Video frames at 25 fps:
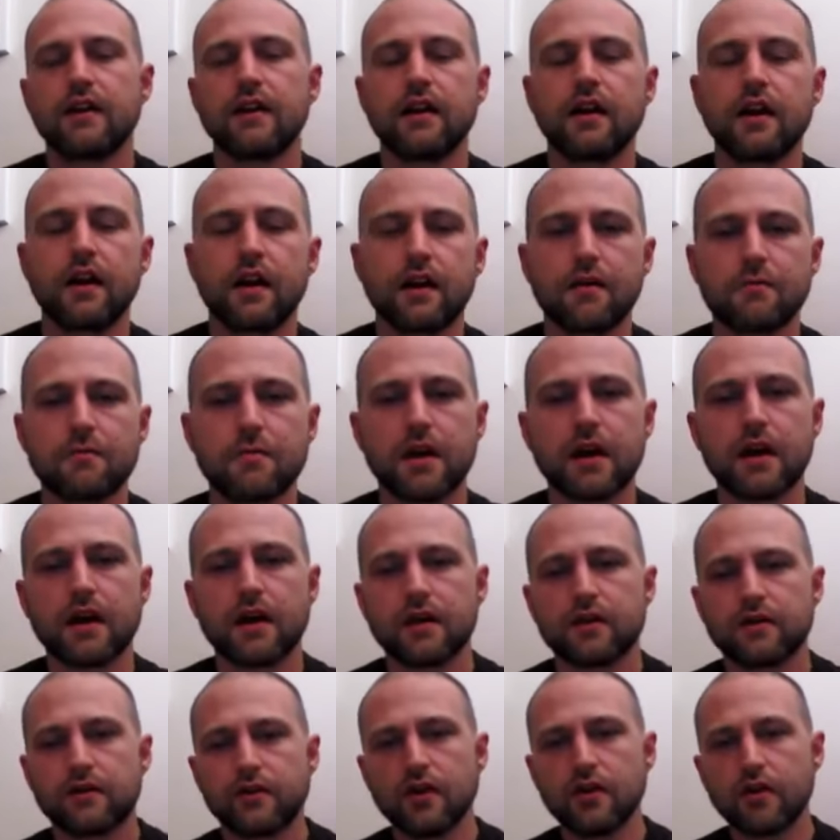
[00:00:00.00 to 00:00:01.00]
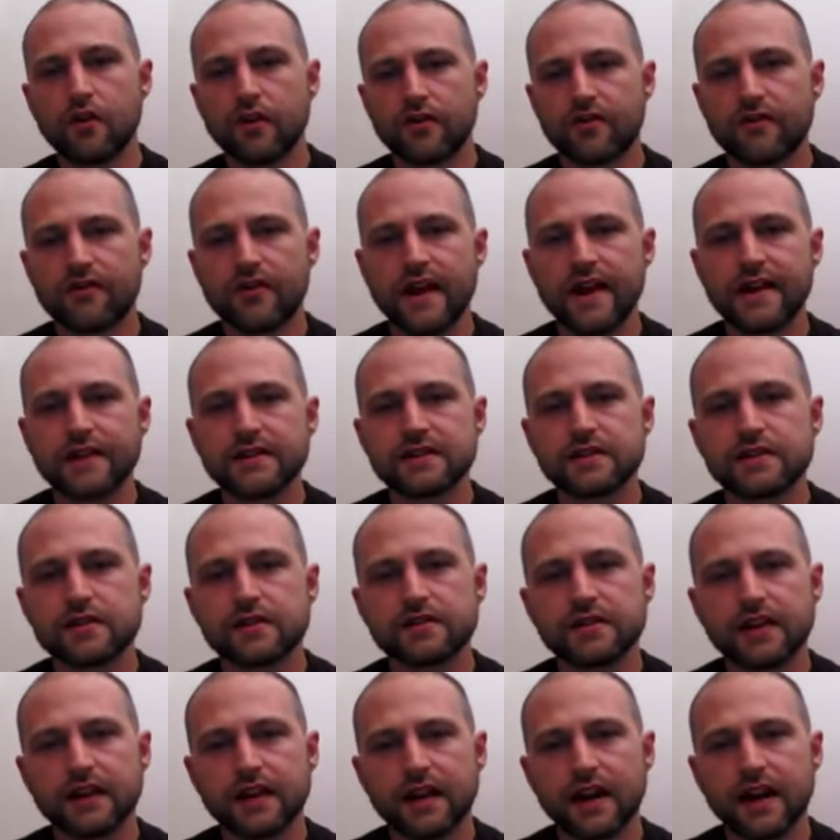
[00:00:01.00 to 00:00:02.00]
to your friends,
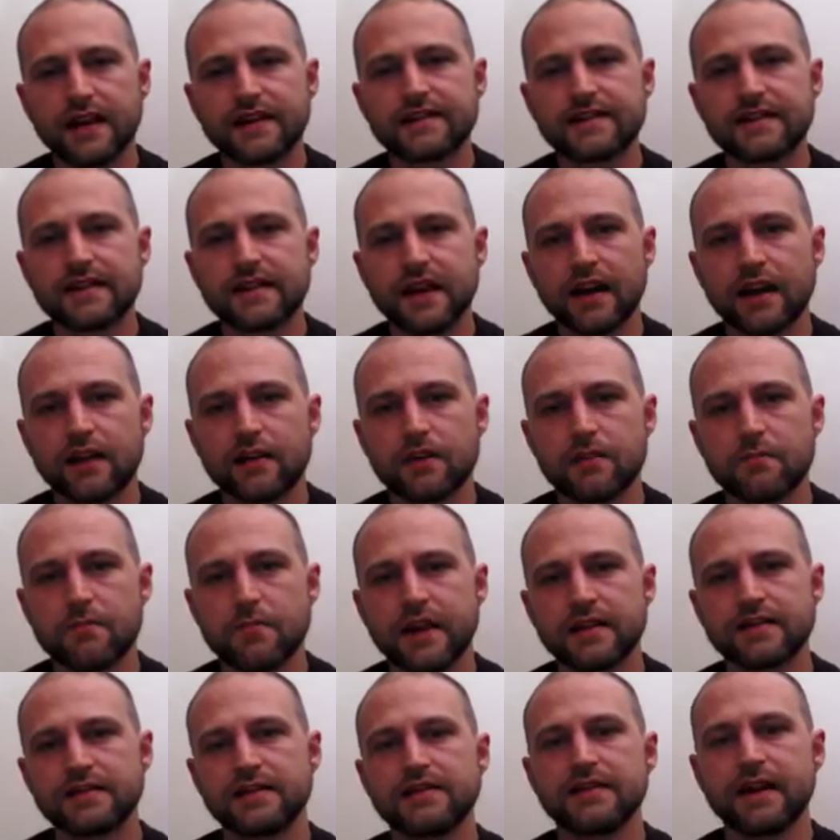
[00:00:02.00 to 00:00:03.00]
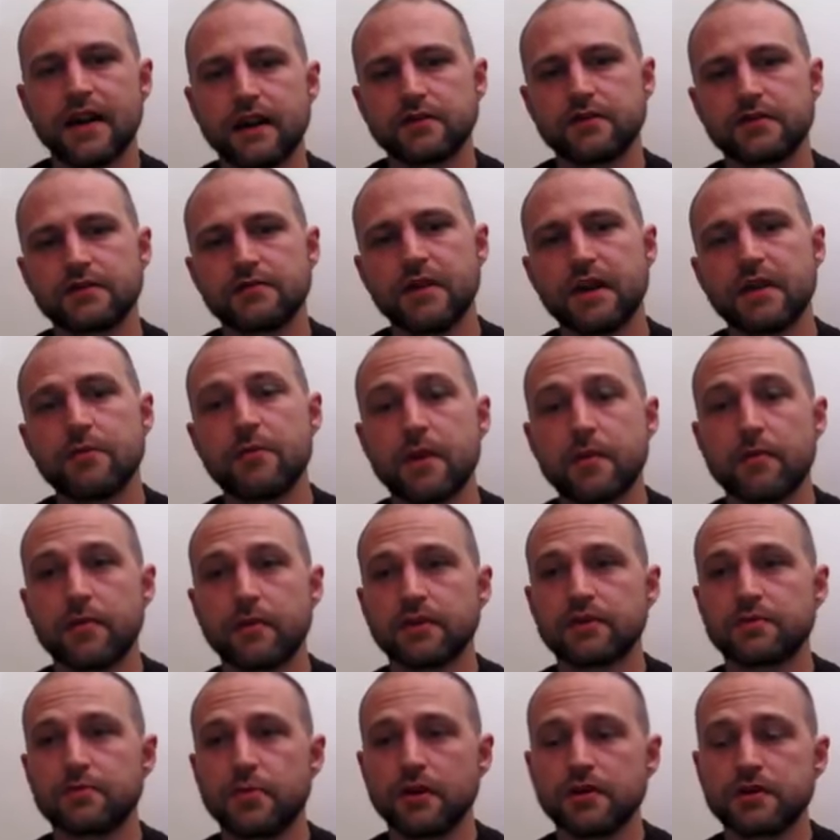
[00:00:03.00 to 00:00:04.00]
because I'd like to get the message out to as many
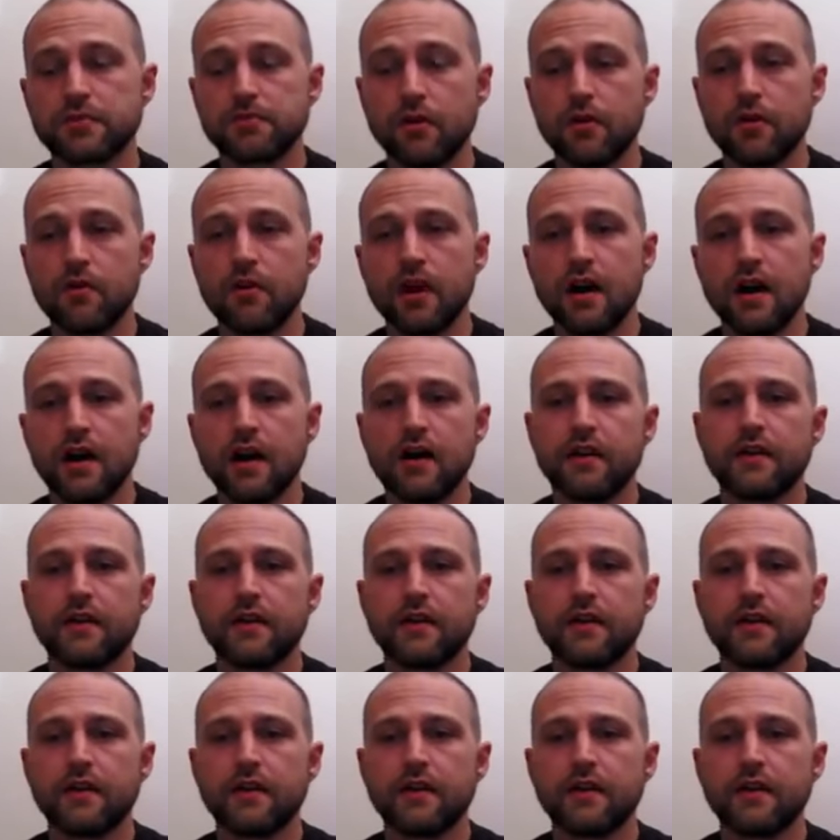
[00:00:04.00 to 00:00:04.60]
people as possible.